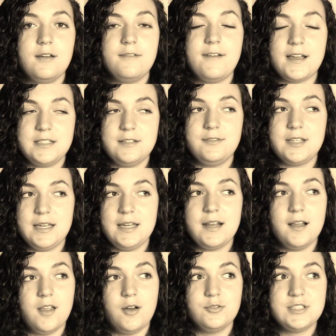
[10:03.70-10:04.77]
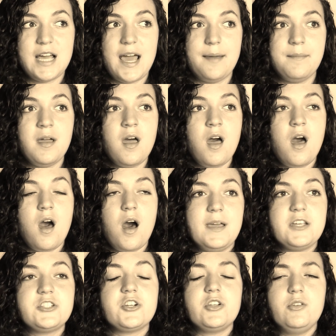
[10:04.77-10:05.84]
effectively get alone time.
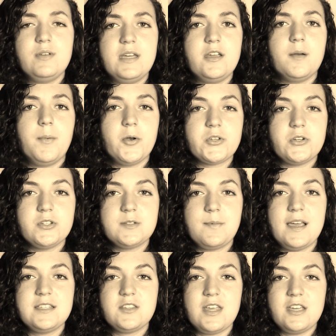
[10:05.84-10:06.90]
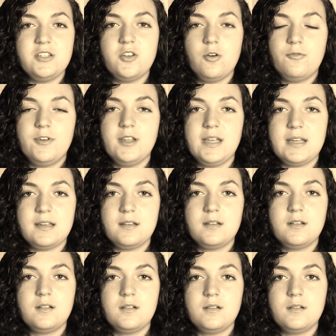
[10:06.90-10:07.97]
Make sure you get your personal space so that you don't feel like
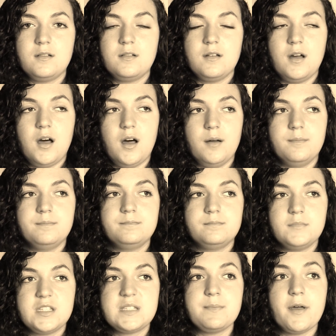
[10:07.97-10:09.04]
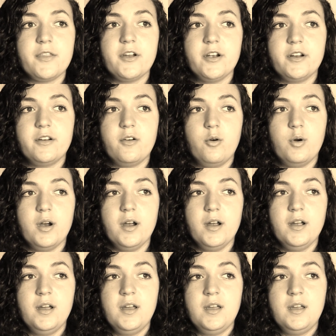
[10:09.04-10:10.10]
smothered
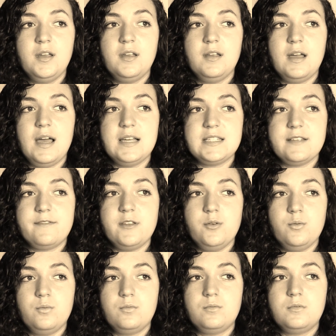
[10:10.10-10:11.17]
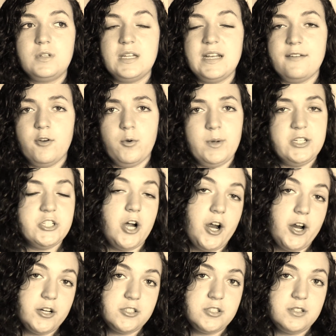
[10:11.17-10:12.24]
or as if you can never
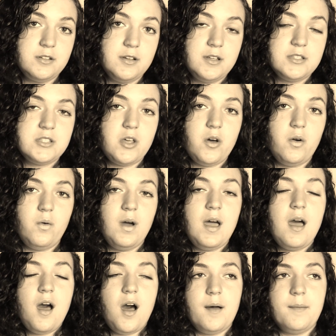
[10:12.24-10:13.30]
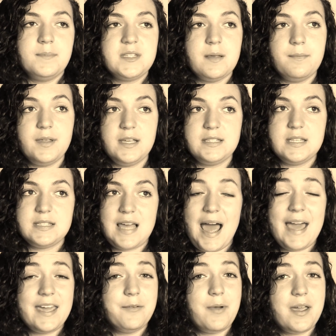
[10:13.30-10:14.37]
recharge. So some places that
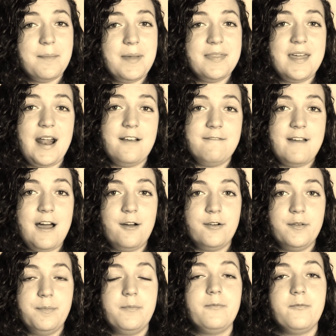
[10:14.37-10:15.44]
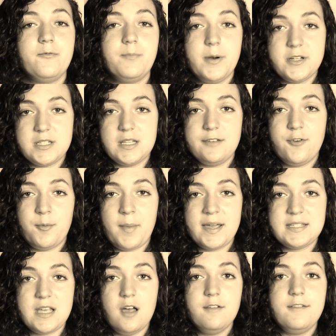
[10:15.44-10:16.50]
I can recommend that I found personally for
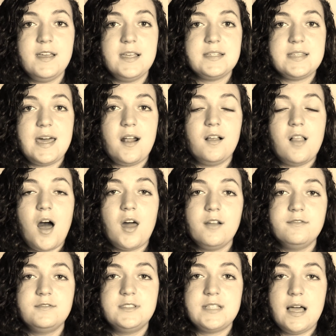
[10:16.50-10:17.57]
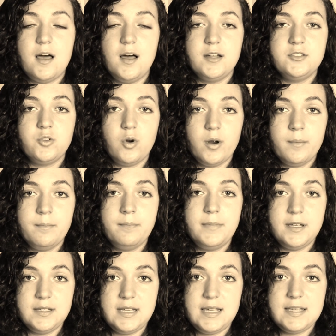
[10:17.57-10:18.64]
myself is that a lot of dorm
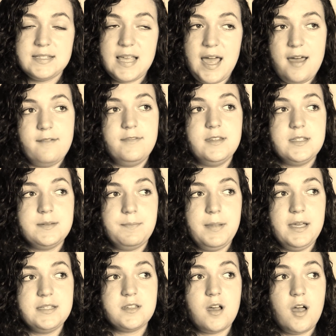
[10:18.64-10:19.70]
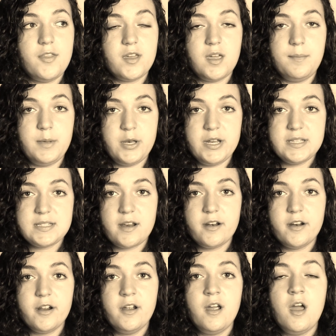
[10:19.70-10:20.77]
buildings have this place called the community
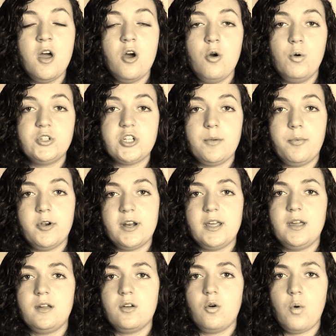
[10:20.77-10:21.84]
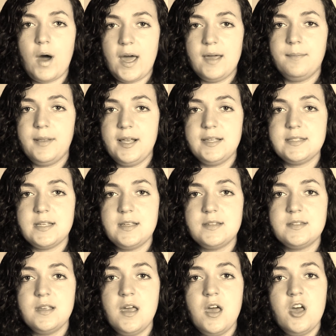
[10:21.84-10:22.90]
center, which are pretty quiet
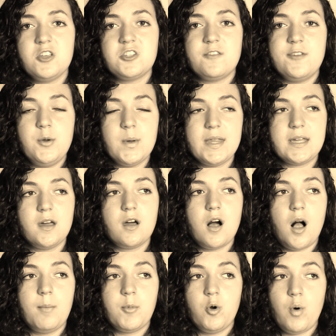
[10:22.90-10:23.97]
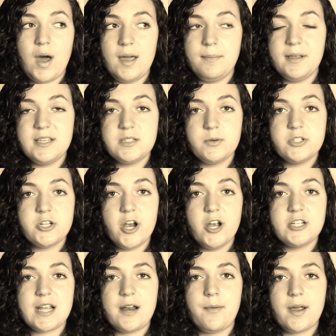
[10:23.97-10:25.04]
places. So if you want like a calm, quiet place to
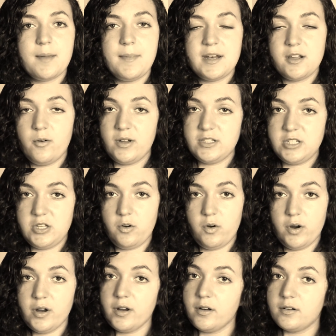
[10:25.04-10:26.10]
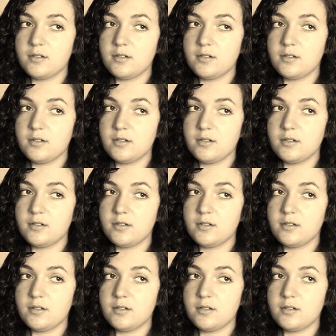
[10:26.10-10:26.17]
recharge, I'd recommend going to your